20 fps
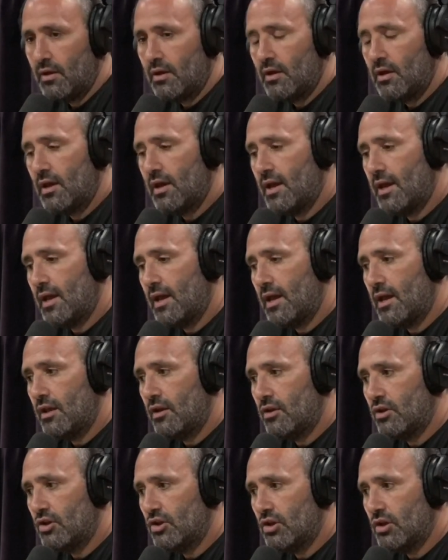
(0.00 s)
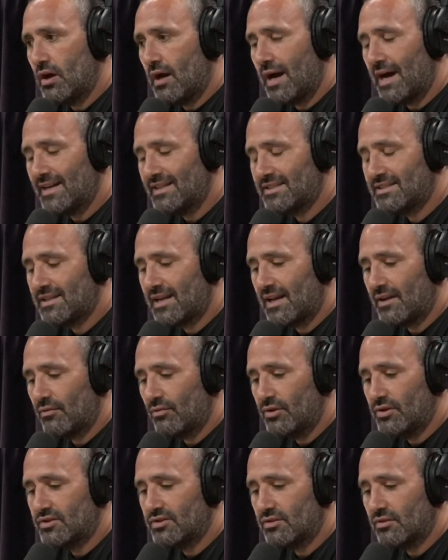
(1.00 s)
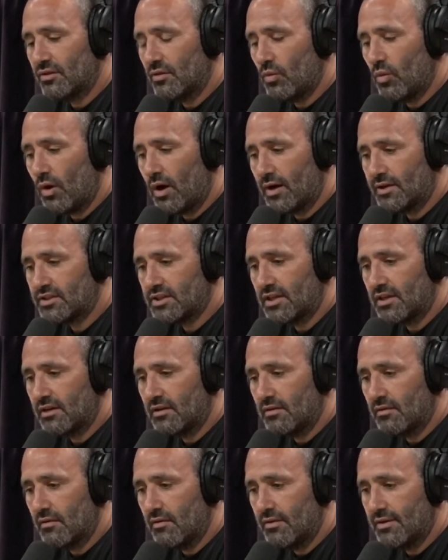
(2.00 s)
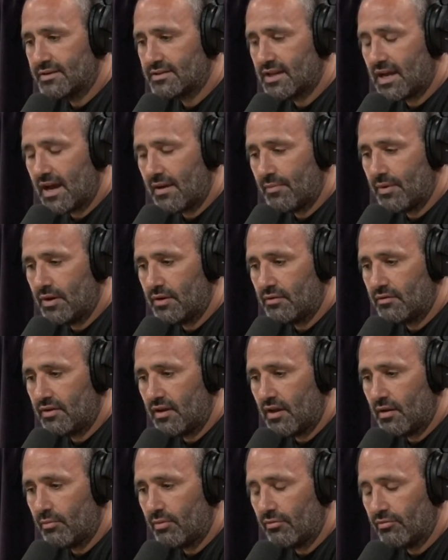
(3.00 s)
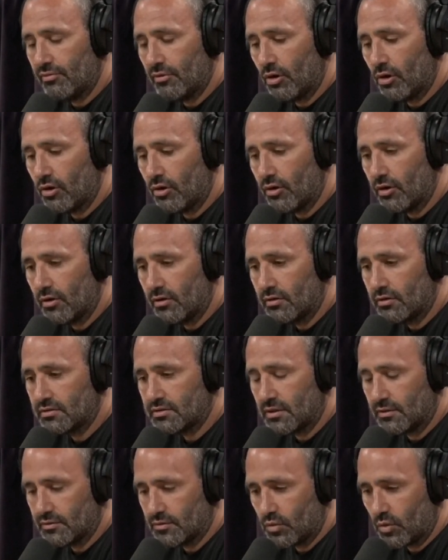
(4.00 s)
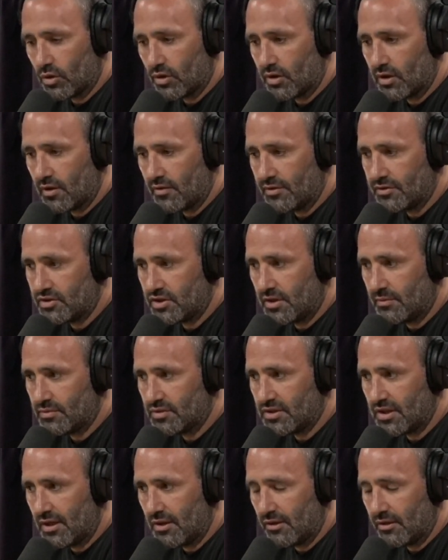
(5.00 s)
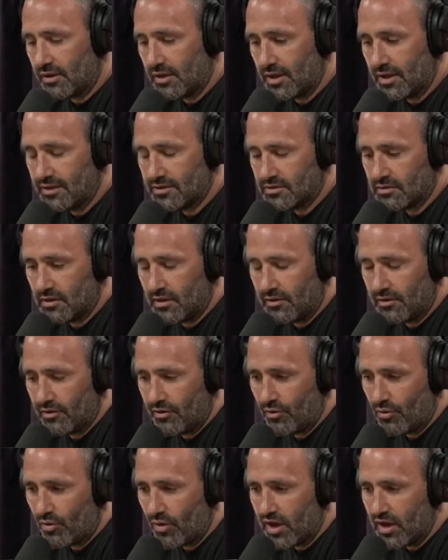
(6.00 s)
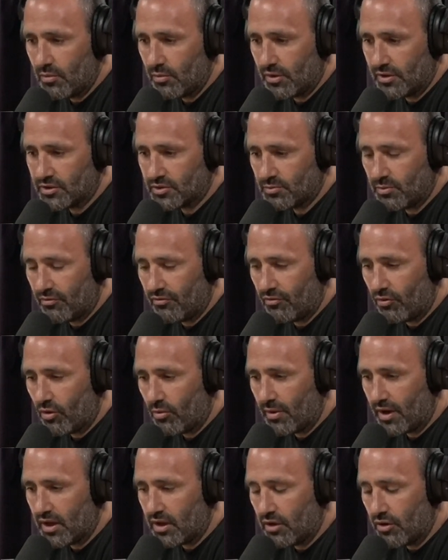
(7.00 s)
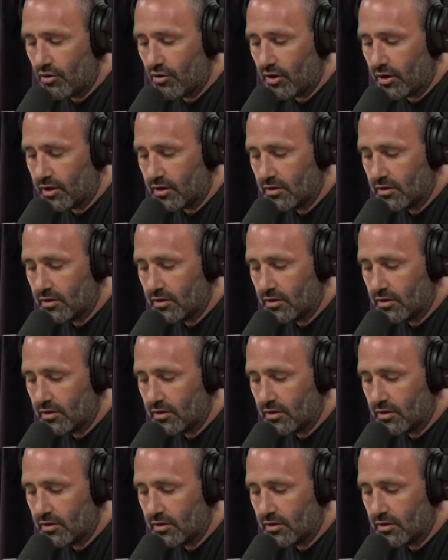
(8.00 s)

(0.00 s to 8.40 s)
And I sat recently watching this happen in Tampa, Florida, because I was working on the James Daly case, and they did arraignments before my hearing.